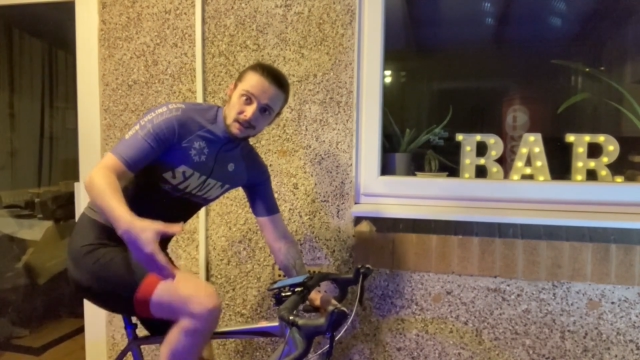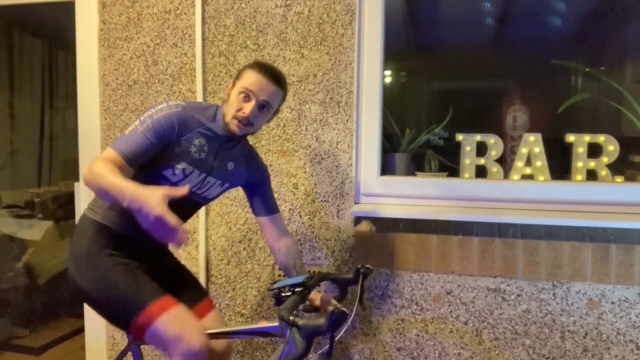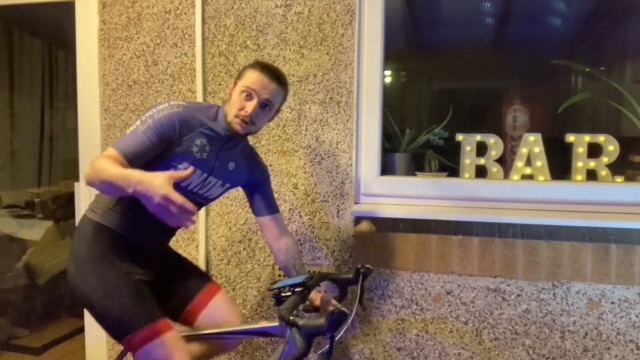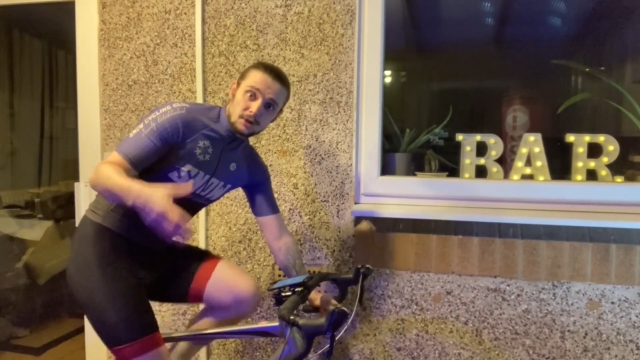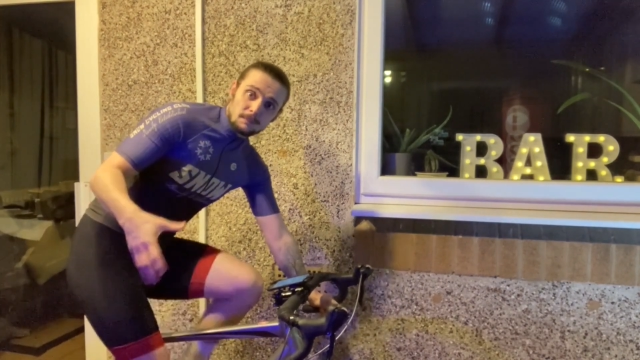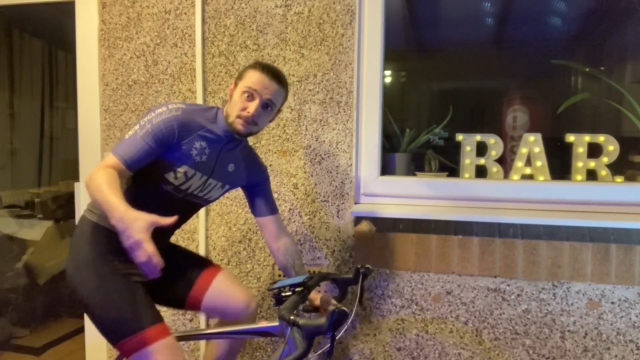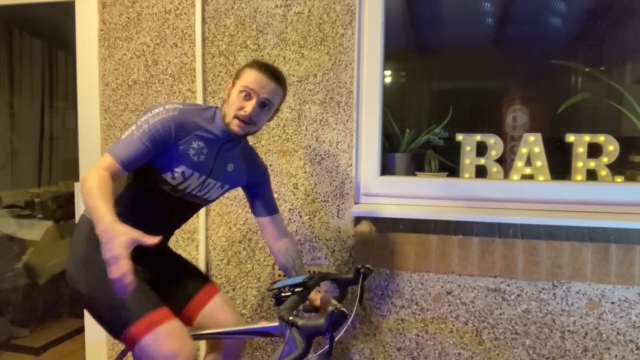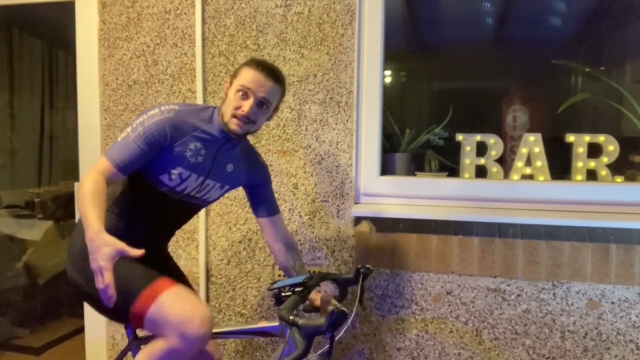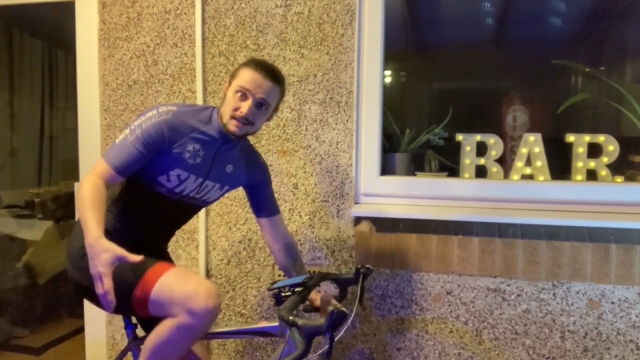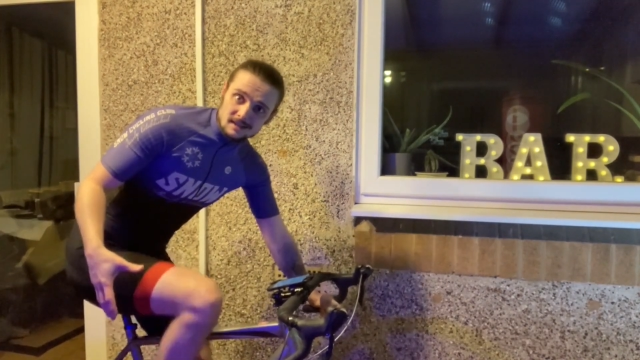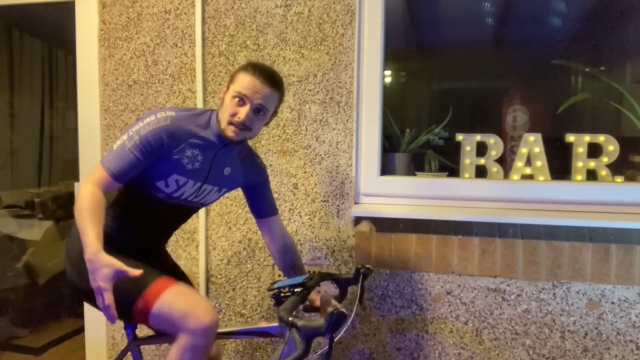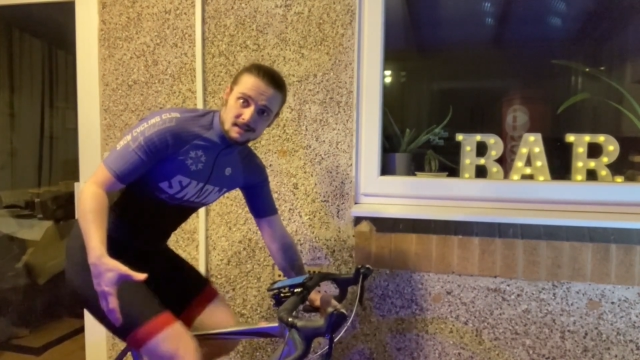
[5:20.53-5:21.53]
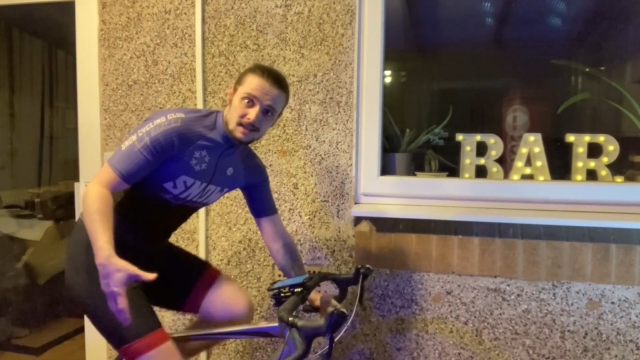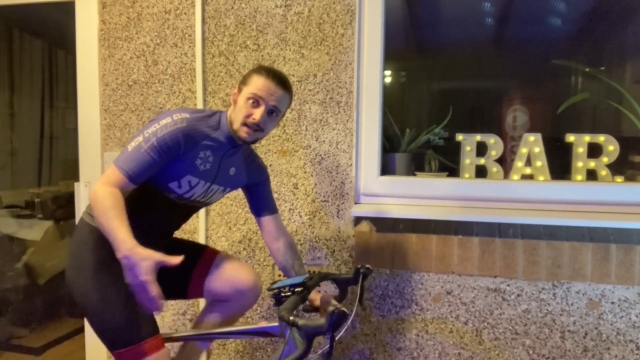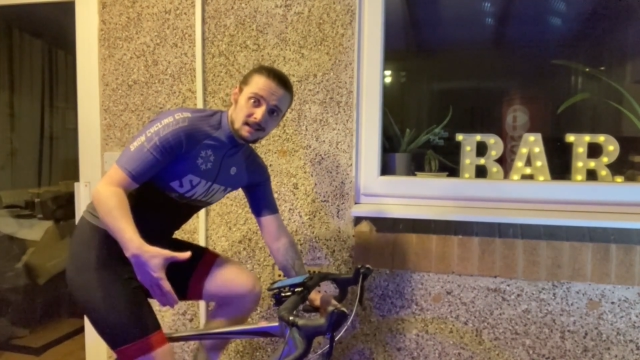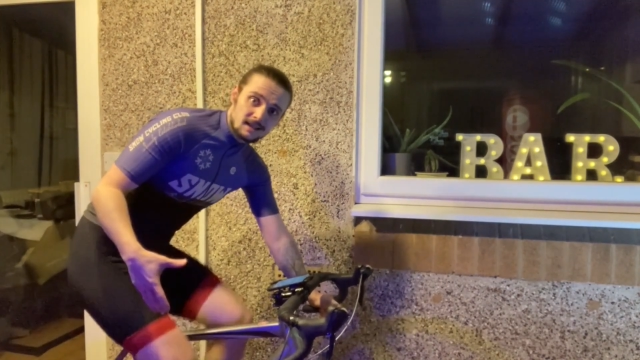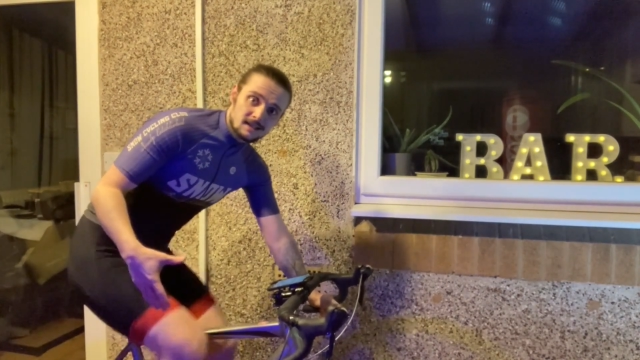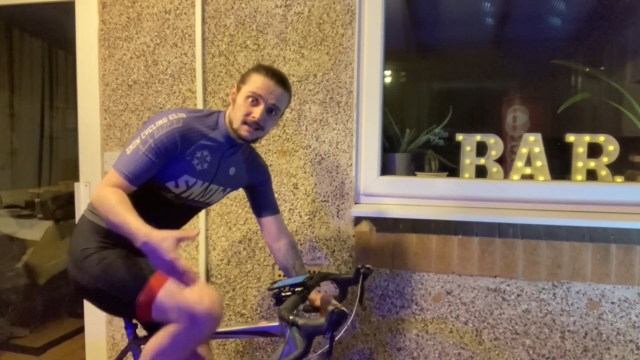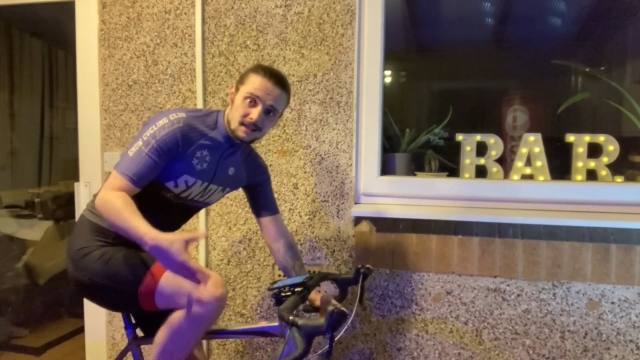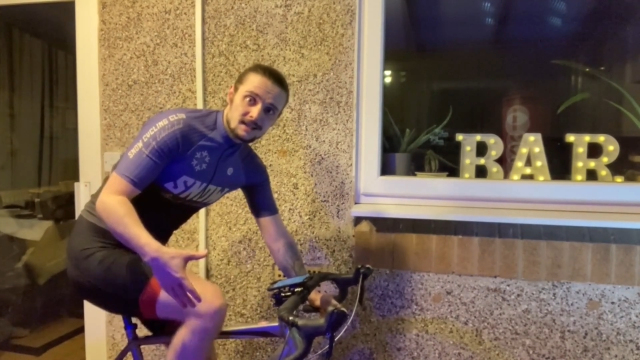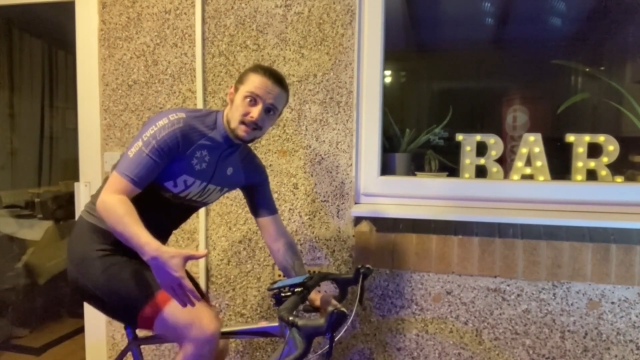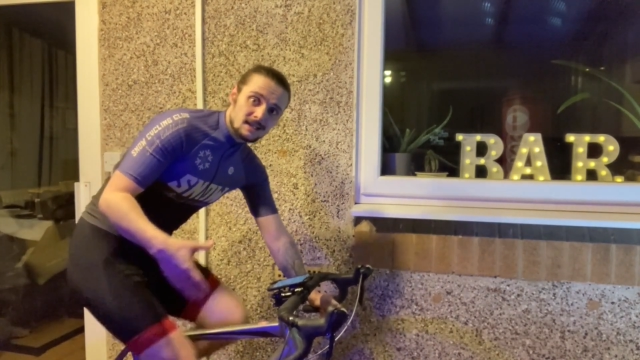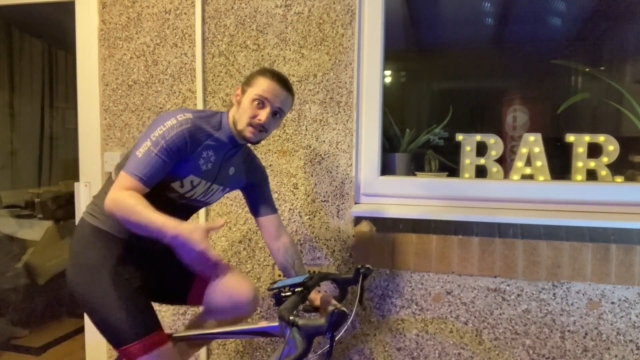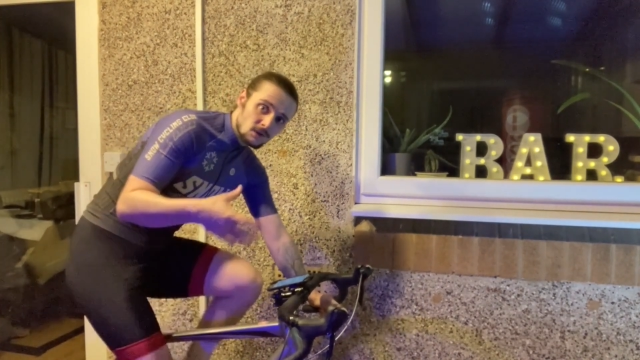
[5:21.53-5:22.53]
You can practice this technique
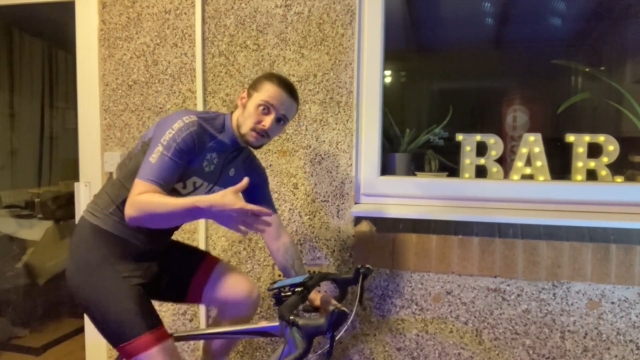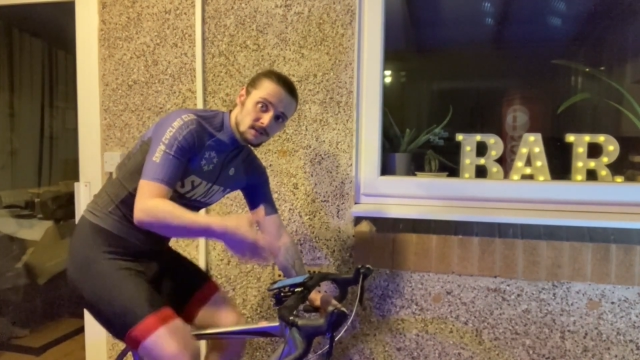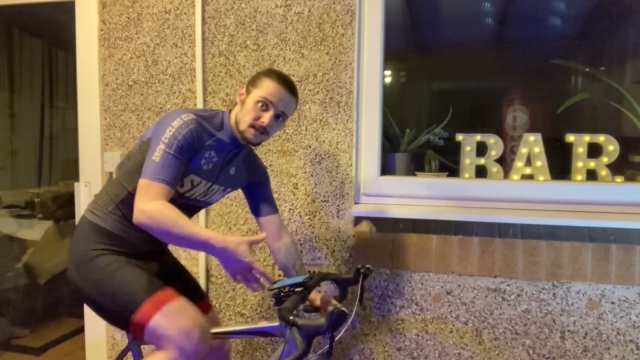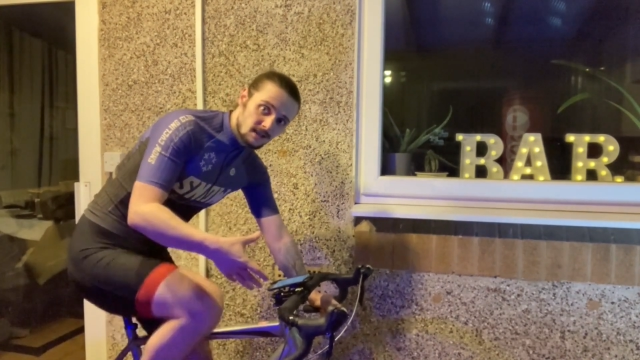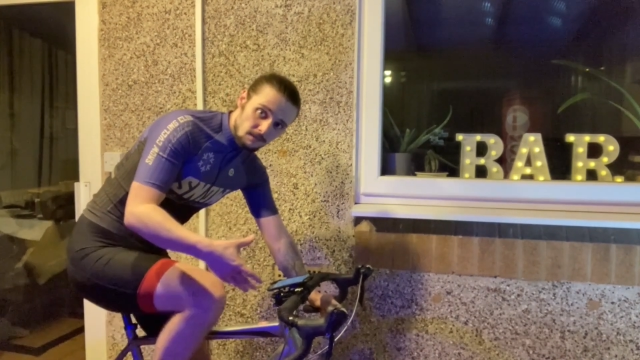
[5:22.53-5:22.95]
sitting to understand